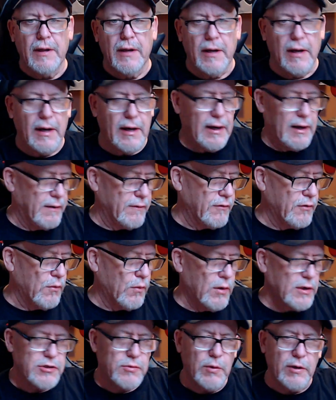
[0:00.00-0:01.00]
The
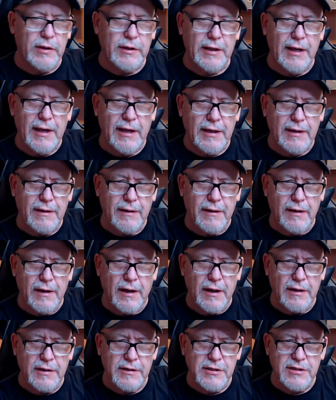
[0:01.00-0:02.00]
ones with a
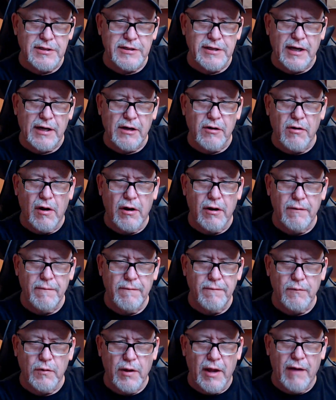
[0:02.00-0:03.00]
sticker on them
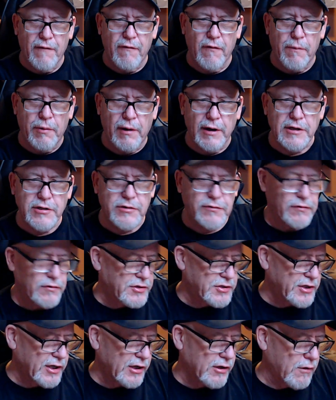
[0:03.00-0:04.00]
will have a price for the
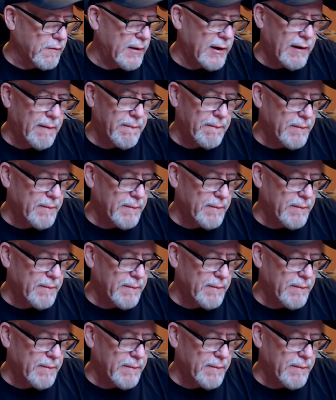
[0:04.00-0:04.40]
sticker pop.